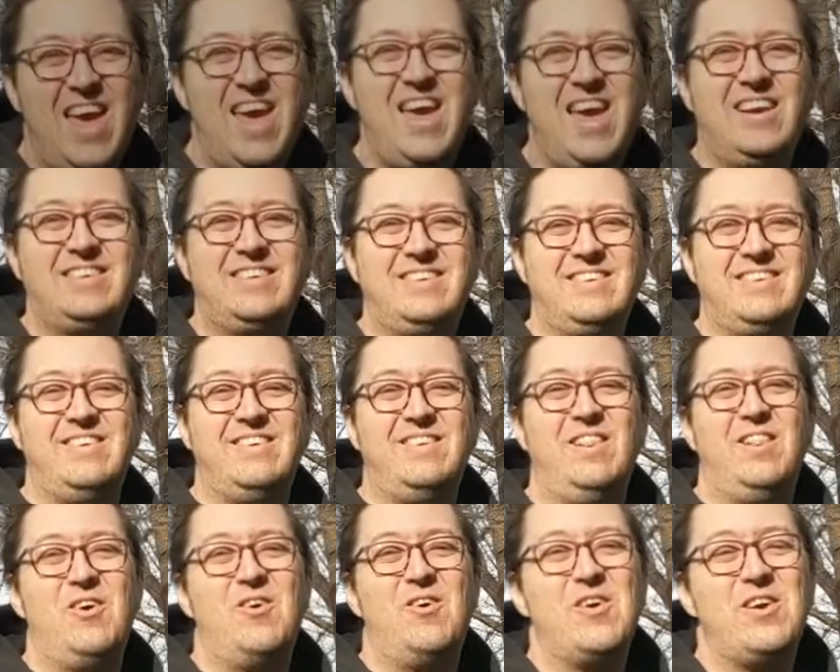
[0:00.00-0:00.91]

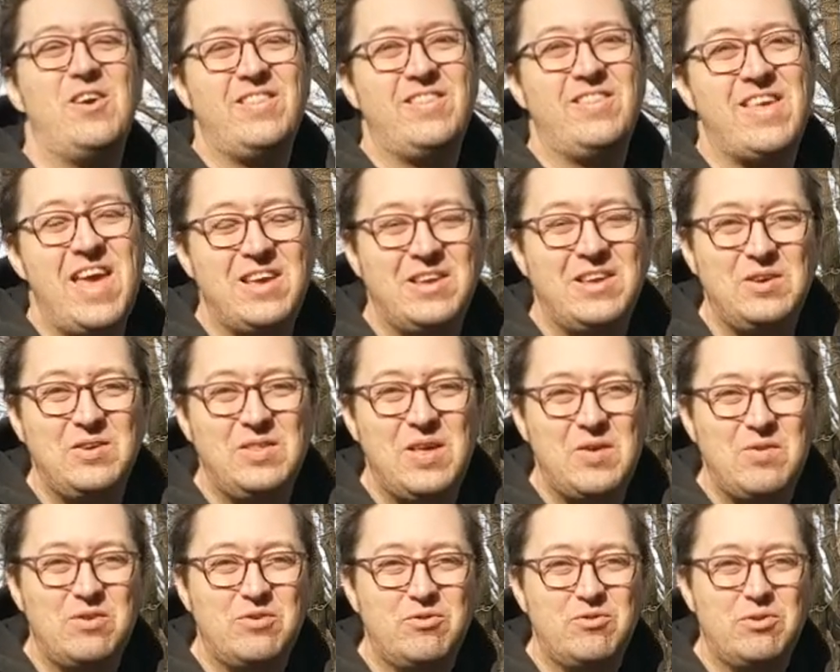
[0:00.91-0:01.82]
Excellent, Lauren. Thank you.
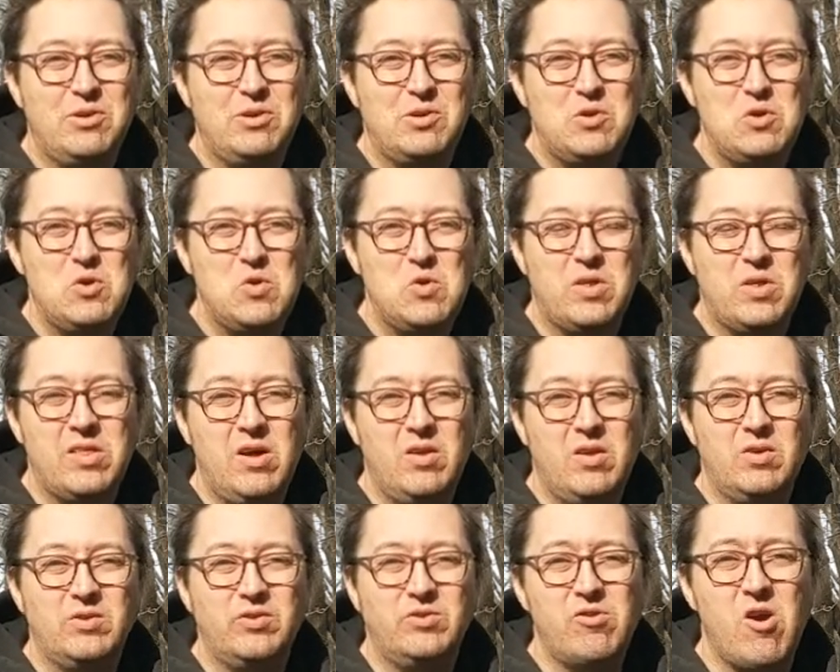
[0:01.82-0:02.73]
That was really cool with
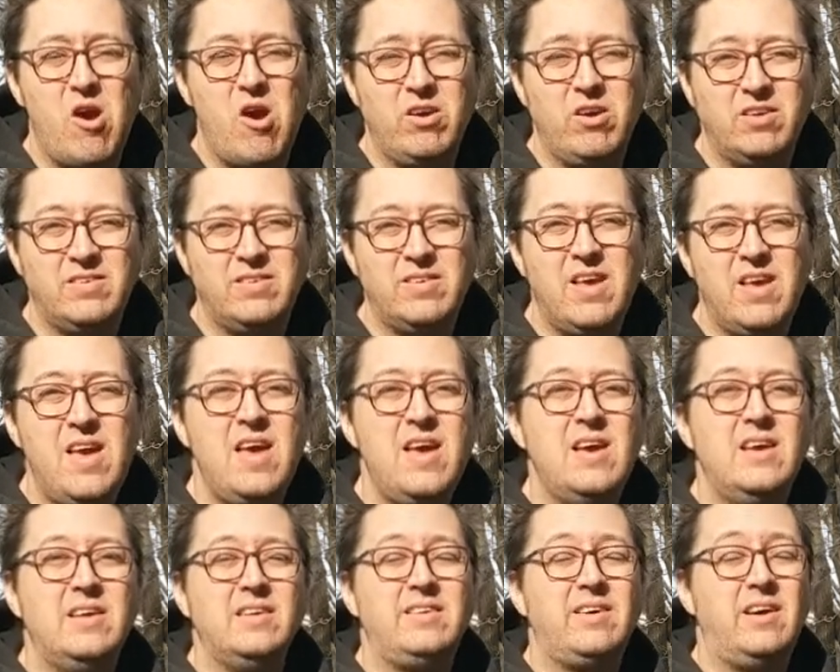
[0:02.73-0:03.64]
all those drawings.
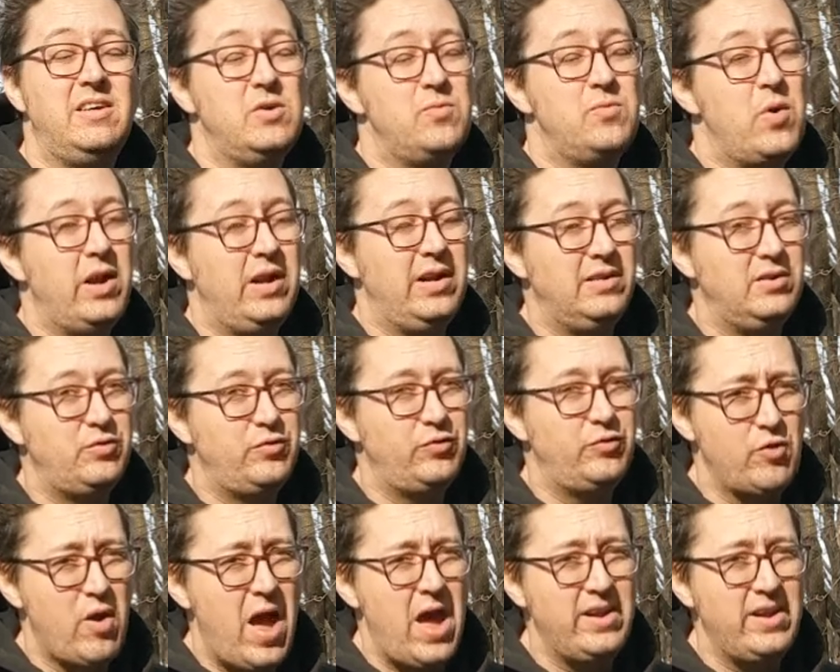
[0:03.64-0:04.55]
Tell you what, it is
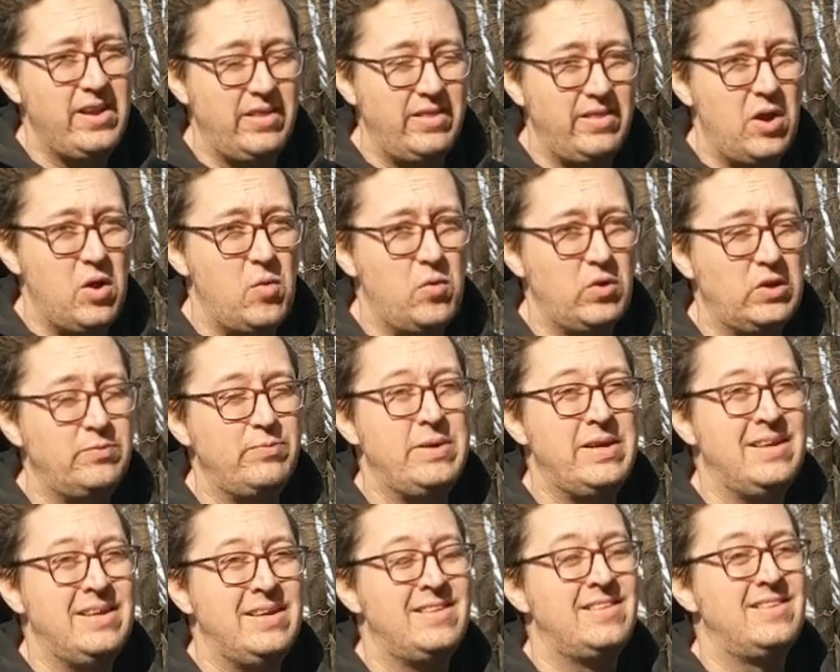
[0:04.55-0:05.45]
Friday, though, which
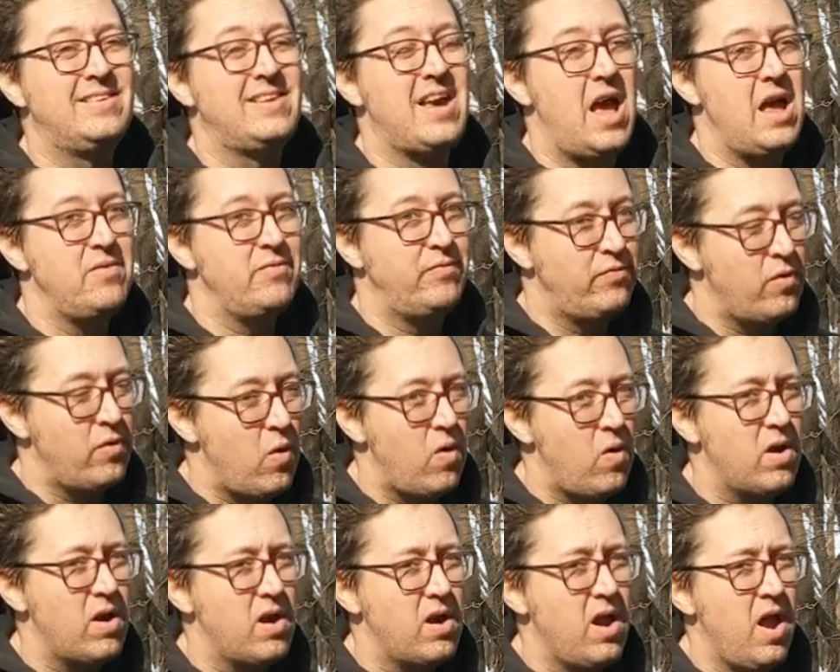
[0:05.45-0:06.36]
means it's time
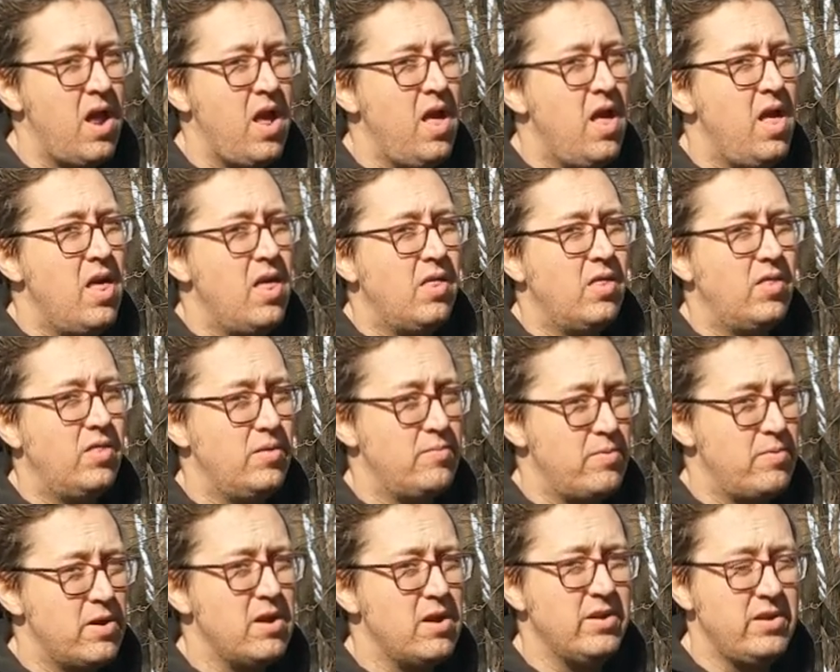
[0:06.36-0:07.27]
for
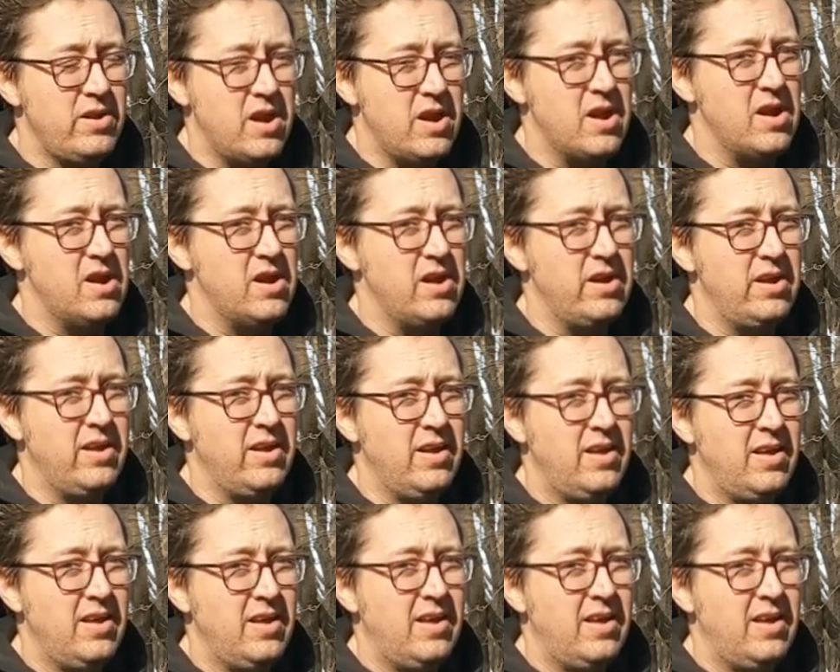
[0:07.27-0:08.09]
the Bird Nerd.